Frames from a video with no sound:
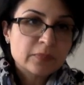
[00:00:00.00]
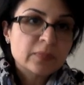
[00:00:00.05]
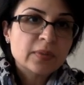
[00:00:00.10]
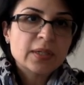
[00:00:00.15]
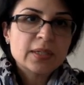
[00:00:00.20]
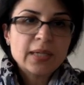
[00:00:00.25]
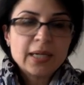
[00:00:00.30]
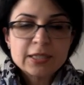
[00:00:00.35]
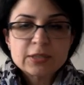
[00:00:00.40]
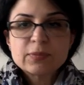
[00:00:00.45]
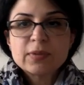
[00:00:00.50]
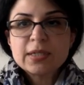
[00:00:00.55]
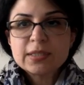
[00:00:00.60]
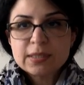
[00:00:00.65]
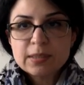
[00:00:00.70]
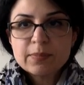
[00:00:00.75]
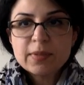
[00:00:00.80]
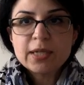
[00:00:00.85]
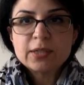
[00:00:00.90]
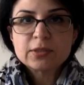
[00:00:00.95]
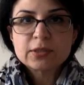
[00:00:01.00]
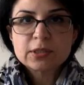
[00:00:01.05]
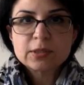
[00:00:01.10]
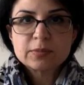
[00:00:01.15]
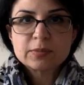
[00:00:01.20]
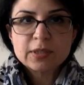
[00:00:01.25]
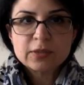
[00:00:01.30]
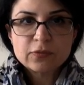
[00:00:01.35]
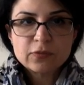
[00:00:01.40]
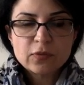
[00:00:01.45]
as well as the
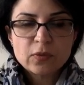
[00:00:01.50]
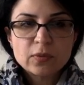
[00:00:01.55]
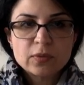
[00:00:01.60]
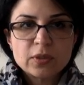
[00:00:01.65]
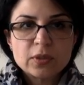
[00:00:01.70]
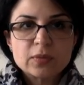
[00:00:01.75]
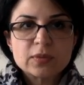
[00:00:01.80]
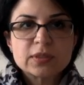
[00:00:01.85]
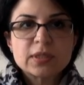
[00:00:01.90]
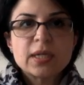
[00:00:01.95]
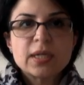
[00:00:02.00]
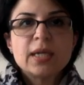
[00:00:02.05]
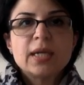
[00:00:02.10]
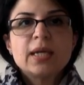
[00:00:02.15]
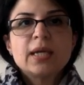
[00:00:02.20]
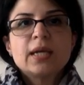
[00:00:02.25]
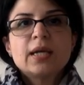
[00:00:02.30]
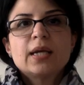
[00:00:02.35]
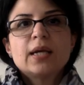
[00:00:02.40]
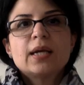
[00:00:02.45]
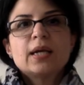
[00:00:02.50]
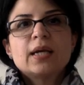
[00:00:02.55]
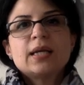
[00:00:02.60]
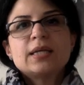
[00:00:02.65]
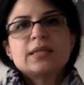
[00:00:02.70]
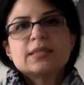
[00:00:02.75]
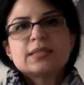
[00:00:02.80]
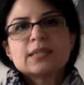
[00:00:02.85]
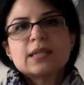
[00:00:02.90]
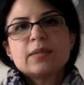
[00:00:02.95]
manuscripts and folios.
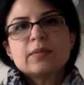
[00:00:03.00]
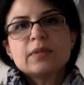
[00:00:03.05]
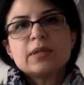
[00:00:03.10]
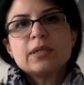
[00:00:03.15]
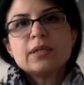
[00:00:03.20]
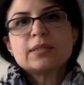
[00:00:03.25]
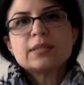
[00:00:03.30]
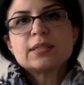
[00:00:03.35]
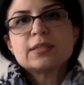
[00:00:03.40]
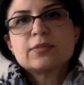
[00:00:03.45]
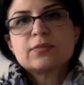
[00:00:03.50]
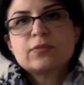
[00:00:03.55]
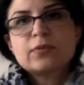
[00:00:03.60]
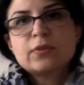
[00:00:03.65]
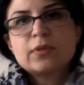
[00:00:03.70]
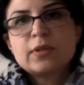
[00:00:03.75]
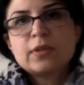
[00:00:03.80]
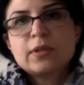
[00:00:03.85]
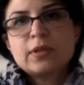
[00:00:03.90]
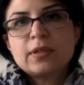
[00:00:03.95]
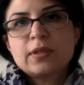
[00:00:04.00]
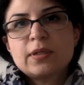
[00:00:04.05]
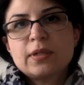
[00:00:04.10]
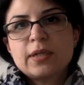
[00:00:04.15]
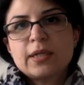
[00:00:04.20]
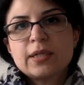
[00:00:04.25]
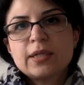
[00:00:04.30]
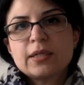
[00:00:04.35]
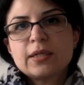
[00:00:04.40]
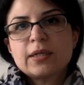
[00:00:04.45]
In some cases, for
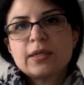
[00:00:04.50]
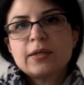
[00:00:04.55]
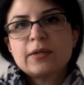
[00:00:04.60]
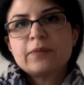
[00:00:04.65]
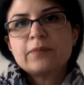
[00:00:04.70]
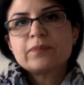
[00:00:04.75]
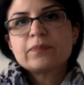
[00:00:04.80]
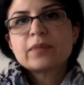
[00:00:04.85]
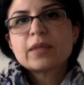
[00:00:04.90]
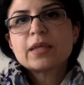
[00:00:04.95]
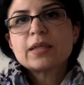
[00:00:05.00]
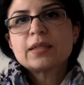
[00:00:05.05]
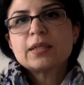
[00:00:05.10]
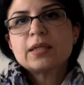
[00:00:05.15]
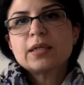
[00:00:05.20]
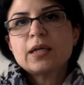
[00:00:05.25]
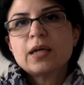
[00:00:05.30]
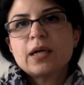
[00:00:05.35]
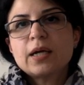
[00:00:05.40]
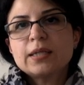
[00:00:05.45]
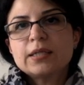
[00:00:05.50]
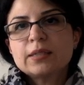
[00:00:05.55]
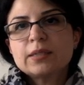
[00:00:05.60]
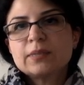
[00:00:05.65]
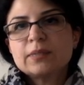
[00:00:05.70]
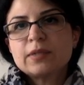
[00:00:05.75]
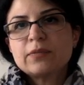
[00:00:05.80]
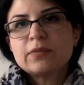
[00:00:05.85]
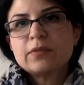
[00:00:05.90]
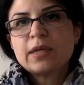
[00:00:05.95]
the item
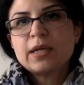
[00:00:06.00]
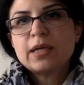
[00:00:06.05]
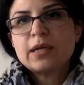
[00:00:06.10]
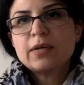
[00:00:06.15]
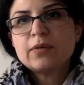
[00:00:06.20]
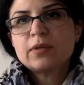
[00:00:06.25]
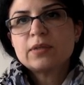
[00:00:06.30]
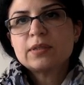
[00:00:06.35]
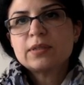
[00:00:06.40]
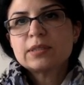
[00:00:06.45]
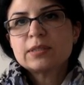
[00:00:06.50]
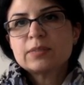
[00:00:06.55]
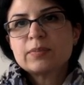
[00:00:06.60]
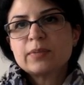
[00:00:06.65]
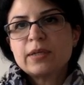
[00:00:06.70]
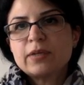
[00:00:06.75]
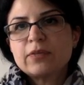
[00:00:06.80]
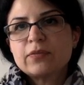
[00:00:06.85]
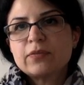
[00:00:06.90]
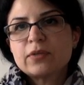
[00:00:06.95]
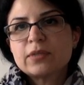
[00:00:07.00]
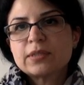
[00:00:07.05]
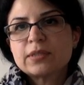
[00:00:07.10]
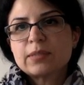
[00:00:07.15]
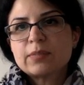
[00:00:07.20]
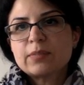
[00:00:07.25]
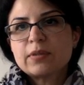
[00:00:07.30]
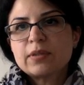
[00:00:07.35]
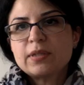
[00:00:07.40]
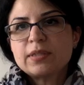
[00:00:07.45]
that we have on display, for
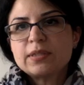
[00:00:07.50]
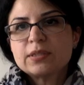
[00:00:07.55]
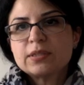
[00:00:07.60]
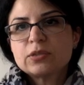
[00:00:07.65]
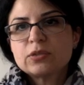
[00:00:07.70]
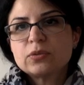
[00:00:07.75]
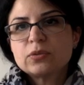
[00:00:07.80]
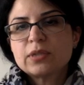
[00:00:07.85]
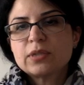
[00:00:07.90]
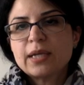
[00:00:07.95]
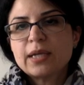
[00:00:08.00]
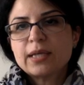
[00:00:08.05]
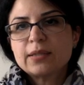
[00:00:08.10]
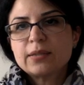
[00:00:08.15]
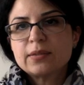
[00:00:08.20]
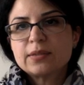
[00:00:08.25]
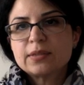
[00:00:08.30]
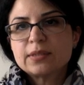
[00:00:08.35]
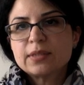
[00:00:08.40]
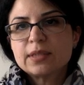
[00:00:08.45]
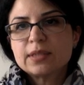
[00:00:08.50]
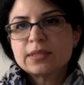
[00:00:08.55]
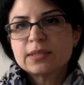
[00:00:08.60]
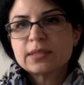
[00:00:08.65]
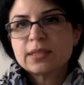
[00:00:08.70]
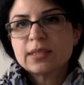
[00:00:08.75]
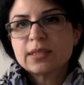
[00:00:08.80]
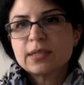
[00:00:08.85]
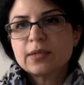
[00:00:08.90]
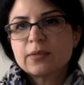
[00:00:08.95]
example, these two candlesticks,
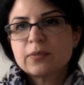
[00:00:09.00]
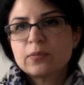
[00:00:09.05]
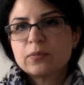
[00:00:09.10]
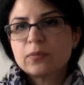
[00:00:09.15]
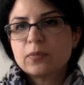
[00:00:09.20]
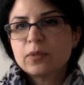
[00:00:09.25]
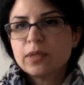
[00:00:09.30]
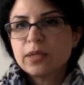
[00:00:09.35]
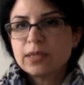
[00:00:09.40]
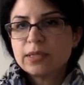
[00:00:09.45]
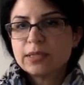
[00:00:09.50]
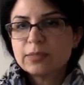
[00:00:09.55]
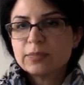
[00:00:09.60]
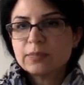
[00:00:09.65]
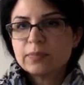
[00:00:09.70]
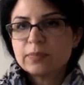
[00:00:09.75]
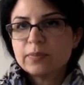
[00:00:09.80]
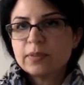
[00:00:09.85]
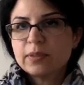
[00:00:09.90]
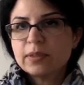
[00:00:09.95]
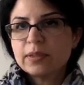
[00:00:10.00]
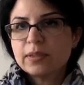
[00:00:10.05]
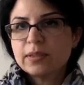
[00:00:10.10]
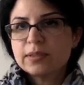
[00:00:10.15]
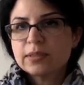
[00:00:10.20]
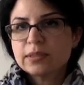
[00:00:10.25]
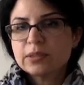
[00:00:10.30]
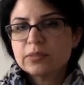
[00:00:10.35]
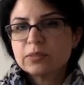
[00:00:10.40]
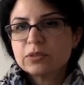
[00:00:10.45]
one has
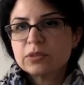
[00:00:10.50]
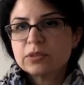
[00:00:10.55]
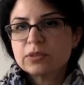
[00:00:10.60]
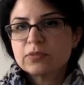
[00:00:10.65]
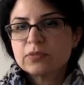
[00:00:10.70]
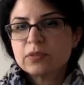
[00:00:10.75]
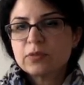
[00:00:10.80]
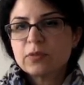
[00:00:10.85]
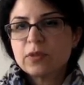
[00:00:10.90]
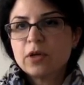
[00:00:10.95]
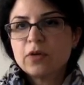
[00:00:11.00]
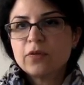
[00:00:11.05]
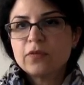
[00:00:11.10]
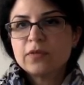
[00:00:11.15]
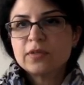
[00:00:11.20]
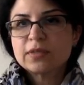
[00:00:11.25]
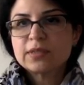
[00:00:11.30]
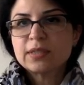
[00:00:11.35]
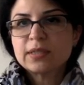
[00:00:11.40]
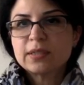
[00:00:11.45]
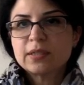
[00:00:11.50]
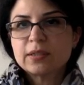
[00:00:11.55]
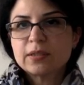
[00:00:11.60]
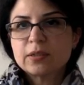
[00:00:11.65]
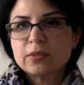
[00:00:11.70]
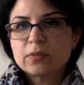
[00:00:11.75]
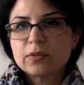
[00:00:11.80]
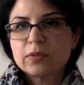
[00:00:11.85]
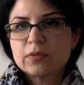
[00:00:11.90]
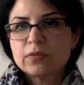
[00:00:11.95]
inscriptions from Hafiz and the other
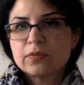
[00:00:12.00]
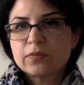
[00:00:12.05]
one